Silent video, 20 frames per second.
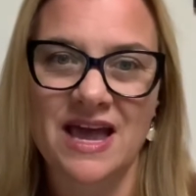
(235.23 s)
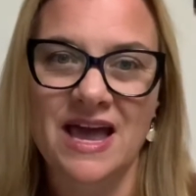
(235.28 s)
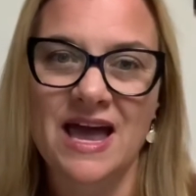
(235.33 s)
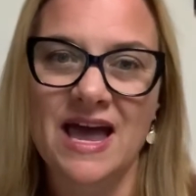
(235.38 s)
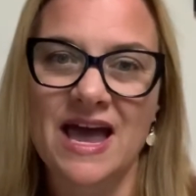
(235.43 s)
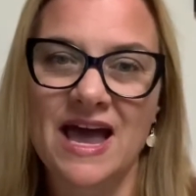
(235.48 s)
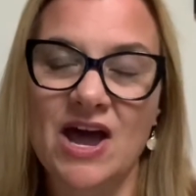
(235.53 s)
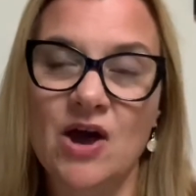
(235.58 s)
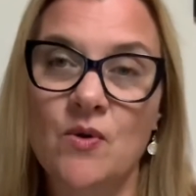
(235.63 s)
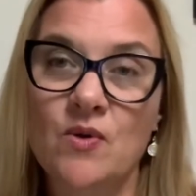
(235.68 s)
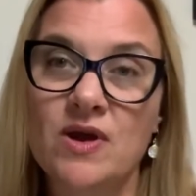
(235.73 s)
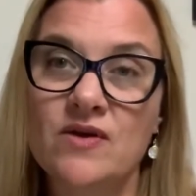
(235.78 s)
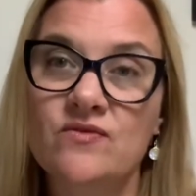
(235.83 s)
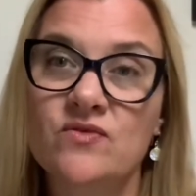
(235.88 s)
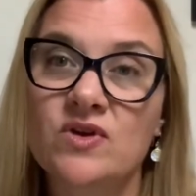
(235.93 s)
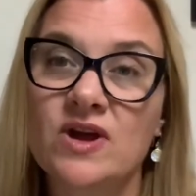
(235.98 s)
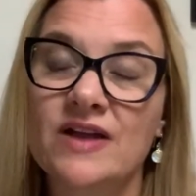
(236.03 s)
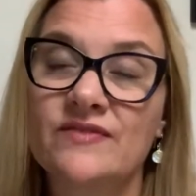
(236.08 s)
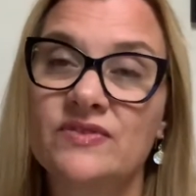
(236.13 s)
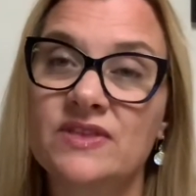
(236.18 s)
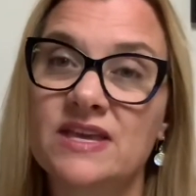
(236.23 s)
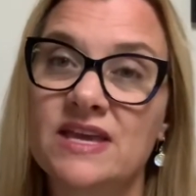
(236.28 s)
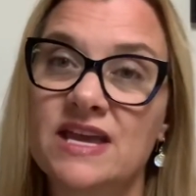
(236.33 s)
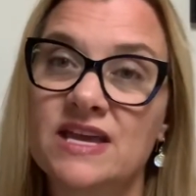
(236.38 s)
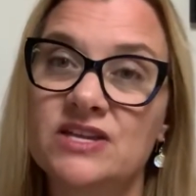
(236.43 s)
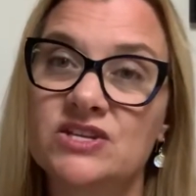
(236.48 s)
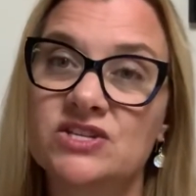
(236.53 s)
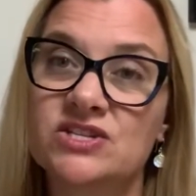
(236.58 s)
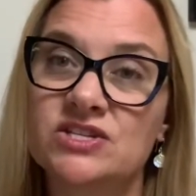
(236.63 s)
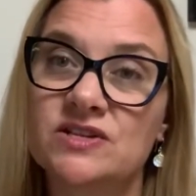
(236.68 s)
However, at the
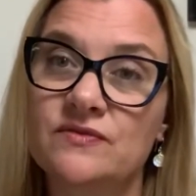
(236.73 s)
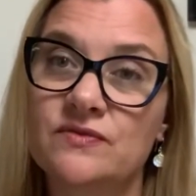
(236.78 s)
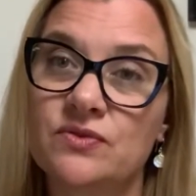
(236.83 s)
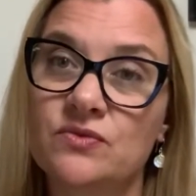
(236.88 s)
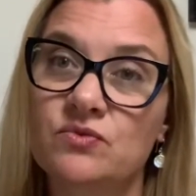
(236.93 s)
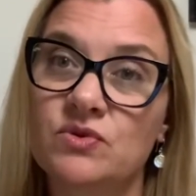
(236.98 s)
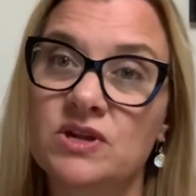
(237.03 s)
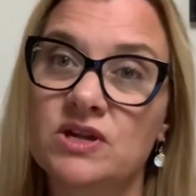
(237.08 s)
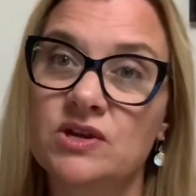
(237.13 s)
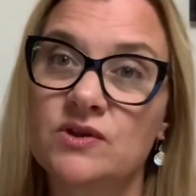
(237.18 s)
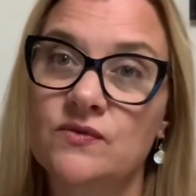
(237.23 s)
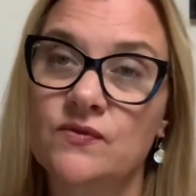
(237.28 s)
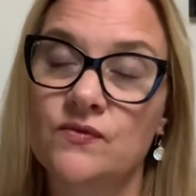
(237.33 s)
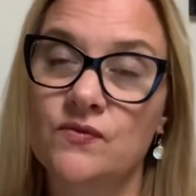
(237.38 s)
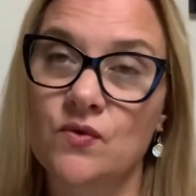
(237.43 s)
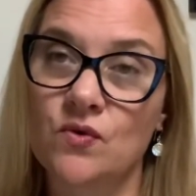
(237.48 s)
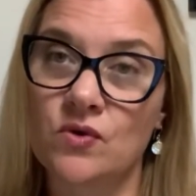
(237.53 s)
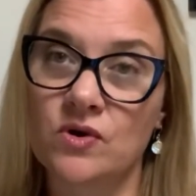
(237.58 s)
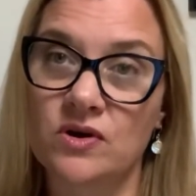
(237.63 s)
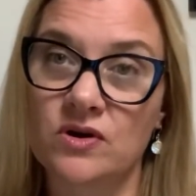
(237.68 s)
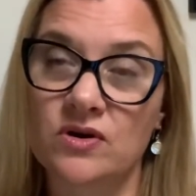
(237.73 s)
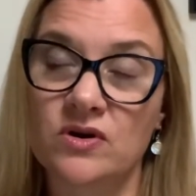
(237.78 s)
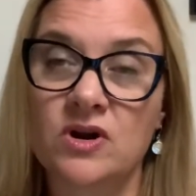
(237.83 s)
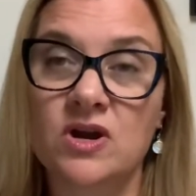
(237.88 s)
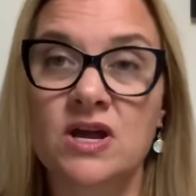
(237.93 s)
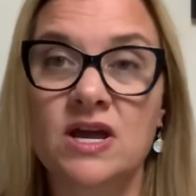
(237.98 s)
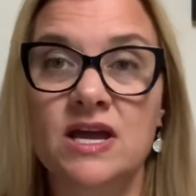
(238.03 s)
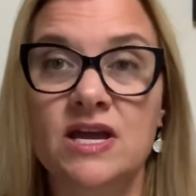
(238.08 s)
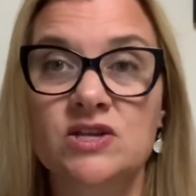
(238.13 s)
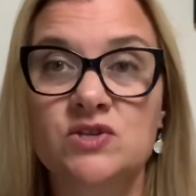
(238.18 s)
ages of 3 to 4
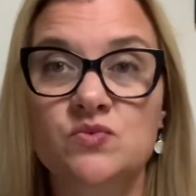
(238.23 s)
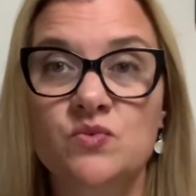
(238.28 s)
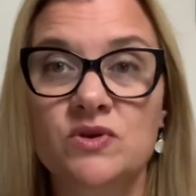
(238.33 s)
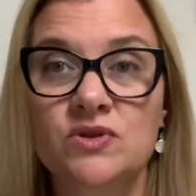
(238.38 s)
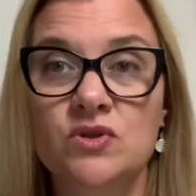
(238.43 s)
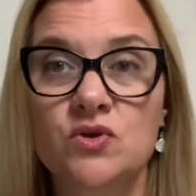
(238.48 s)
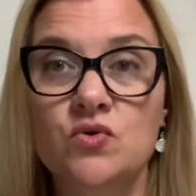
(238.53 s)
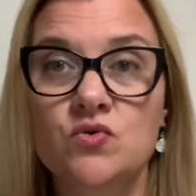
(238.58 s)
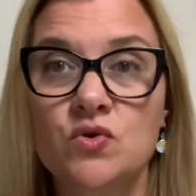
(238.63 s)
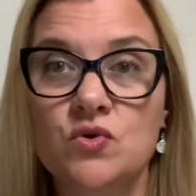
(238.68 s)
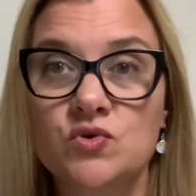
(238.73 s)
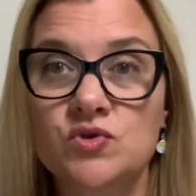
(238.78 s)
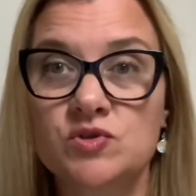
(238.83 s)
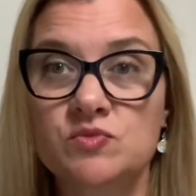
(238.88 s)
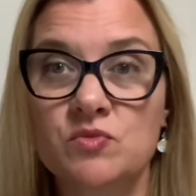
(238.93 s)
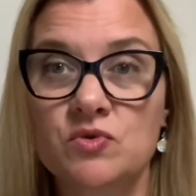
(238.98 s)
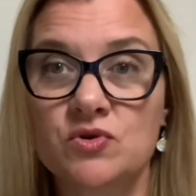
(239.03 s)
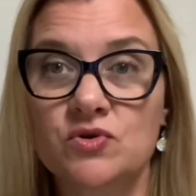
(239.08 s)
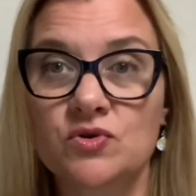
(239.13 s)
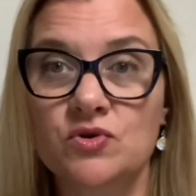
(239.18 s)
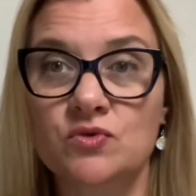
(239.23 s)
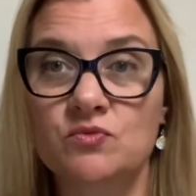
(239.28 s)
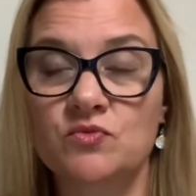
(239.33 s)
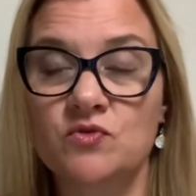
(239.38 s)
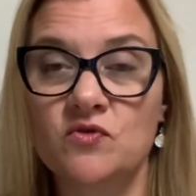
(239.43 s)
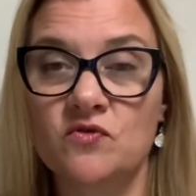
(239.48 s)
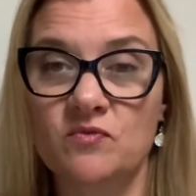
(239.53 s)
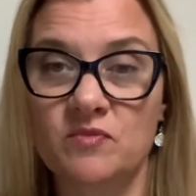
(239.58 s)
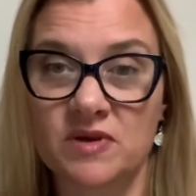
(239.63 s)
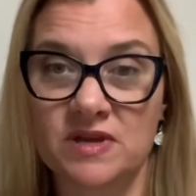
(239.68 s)
is when the gross motor
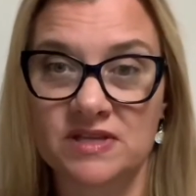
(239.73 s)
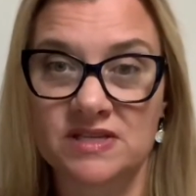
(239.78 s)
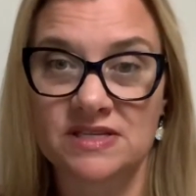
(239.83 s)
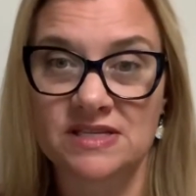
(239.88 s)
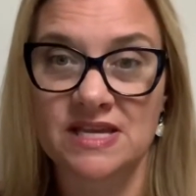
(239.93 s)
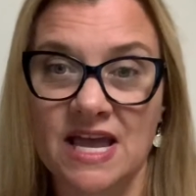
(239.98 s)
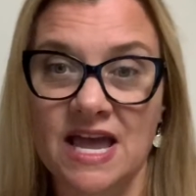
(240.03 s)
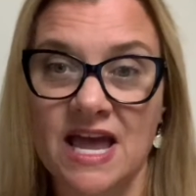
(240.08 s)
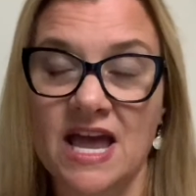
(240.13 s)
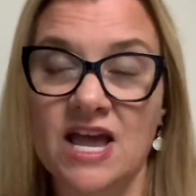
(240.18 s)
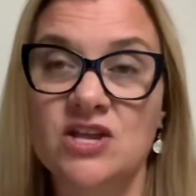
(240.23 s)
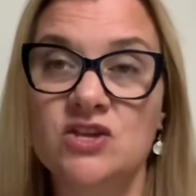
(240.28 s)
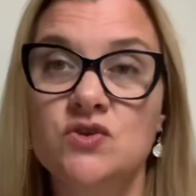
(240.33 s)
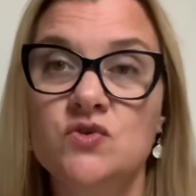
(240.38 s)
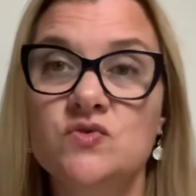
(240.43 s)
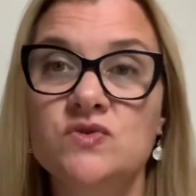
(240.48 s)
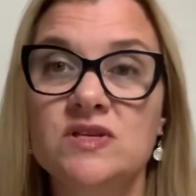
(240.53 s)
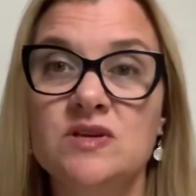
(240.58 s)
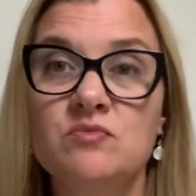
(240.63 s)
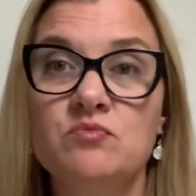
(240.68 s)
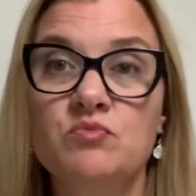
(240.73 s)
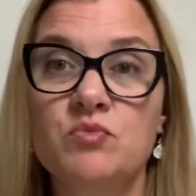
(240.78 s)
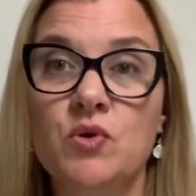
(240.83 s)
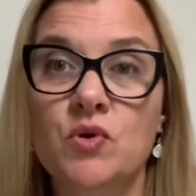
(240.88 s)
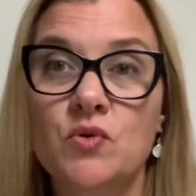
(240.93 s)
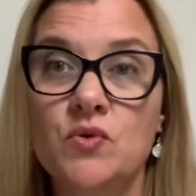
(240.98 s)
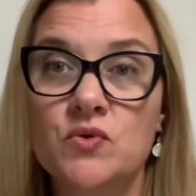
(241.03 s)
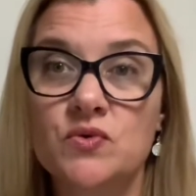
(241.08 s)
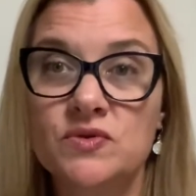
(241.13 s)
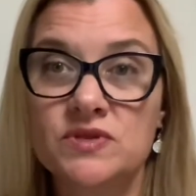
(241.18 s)
movements and using
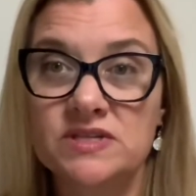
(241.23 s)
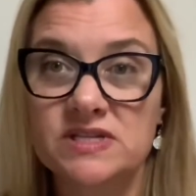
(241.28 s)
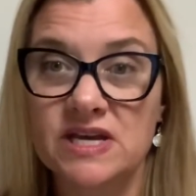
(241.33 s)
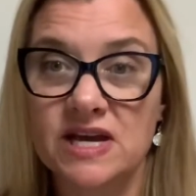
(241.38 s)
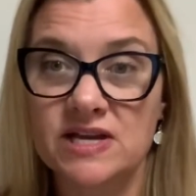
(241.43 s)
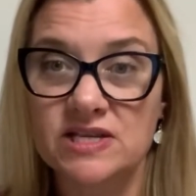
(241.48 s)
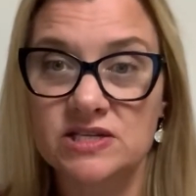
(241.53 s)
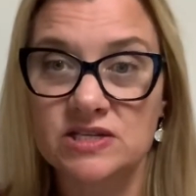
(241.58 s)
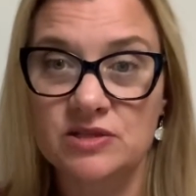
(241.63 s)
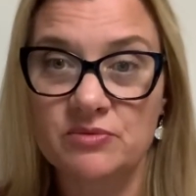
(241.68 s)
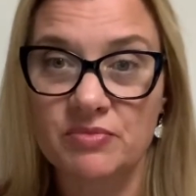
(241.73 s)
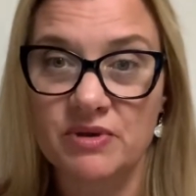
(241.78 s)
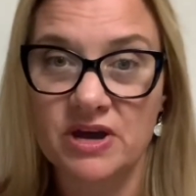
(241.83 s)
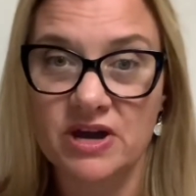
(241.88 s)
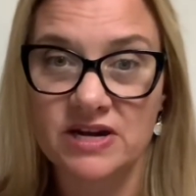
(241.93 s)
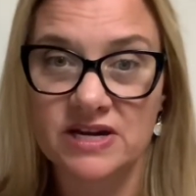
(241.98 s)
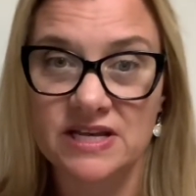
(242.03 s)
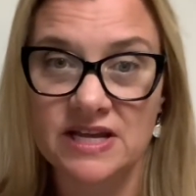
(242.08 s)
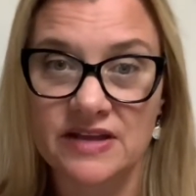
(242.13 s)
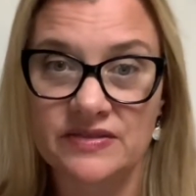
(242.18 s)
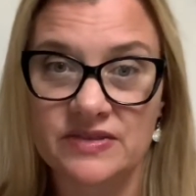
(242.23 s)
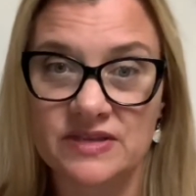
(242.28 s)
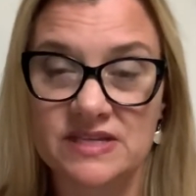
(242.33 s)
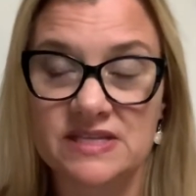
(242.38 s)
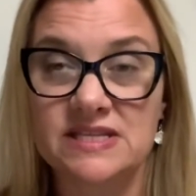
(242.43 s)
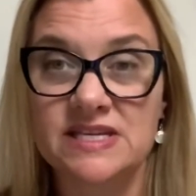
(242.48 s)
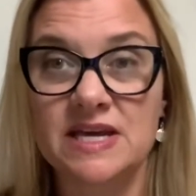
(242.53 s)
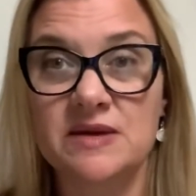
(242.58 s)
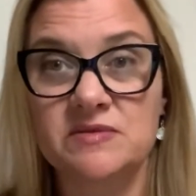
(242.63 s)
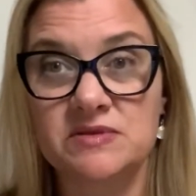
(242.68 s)
both sides of the body at the
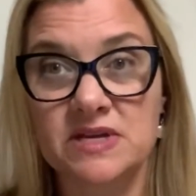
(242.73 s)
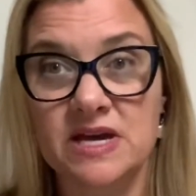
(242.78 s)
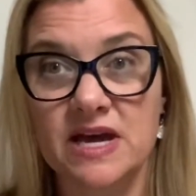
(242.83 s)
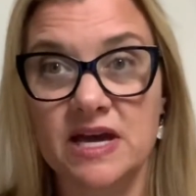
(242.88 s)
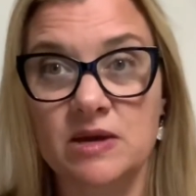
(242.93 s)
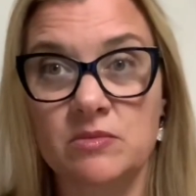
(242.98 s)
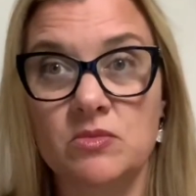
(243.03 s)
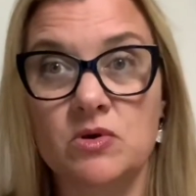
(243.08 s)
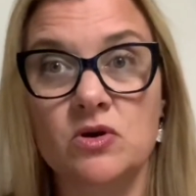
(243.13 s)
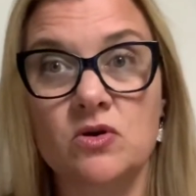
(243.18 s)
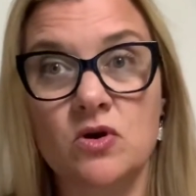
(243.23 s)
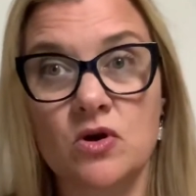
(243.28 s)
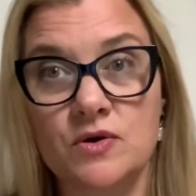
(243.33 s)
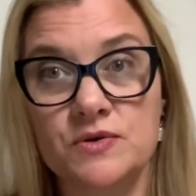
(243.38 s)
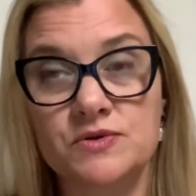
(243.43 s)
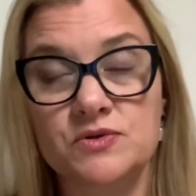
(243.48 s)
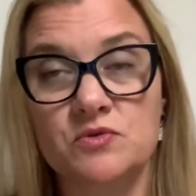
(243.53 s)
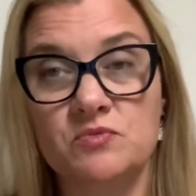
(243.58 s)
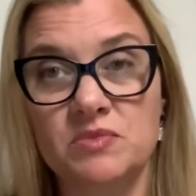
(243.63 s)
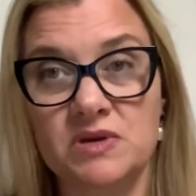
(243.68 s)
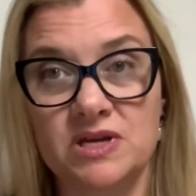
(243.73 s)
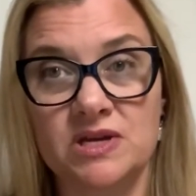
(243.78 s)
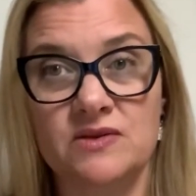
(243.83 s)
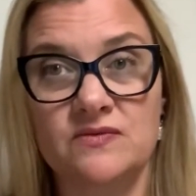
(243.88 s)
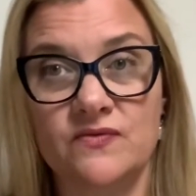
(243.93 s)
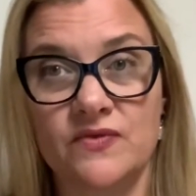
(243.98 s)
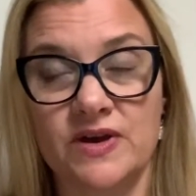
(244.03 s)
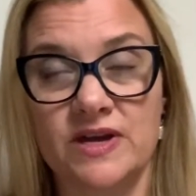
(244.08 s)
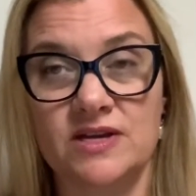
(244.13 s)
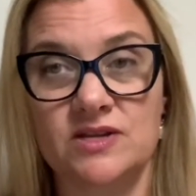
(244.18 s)
same time are also being
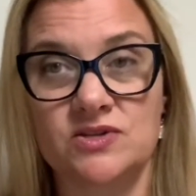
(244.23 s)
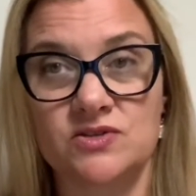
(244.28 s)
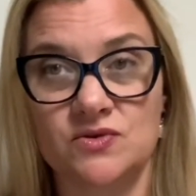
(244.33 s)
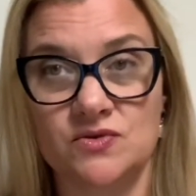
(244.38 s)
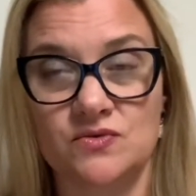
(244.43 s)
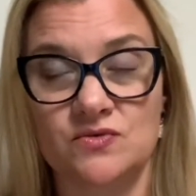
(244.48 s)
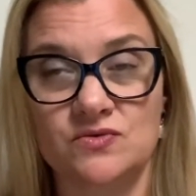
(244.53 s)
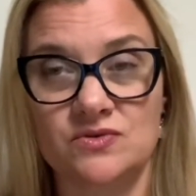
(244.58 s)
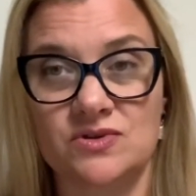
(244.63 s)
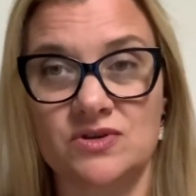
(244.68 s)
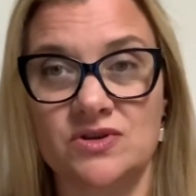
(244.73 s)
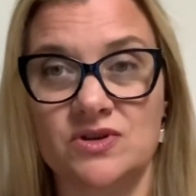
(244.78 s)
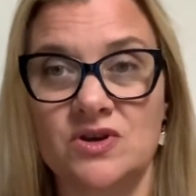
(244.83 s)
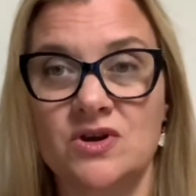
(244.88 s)
fine-tuned.